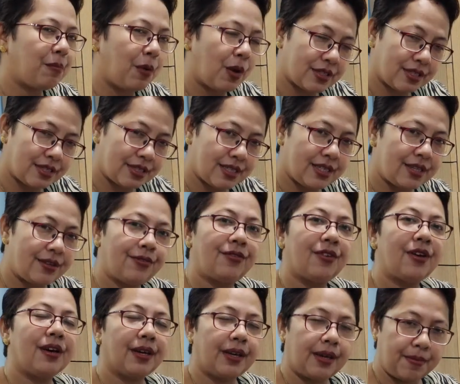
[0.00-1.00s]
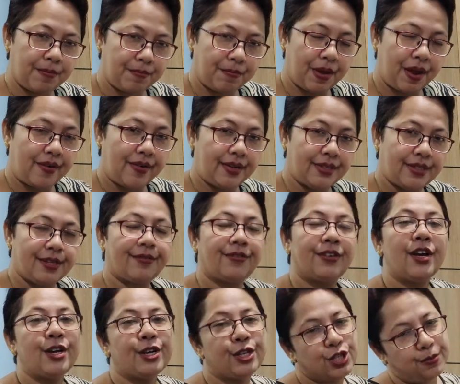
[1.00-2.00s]
Positive, comparative,
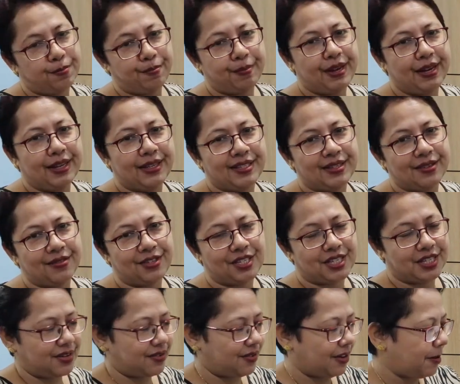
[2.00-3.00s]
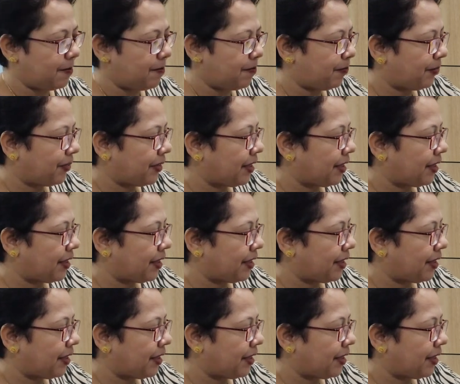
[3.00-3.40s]
superlative degree.